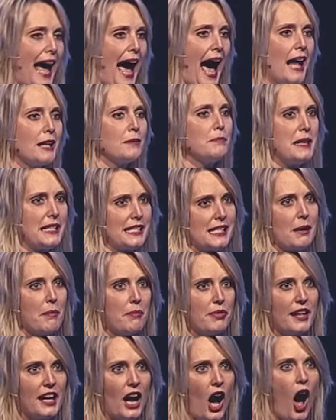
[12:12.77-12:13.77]
to hand me
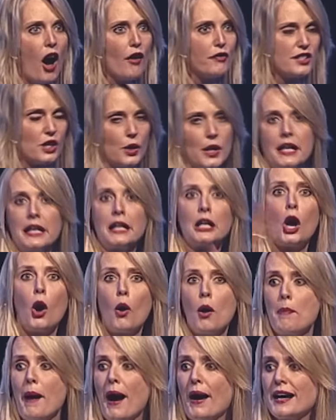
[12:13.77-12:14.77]
something off so he can
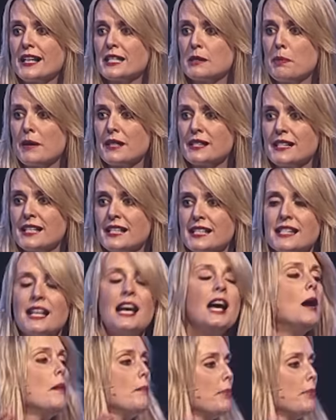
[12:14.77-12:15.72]
go about his business.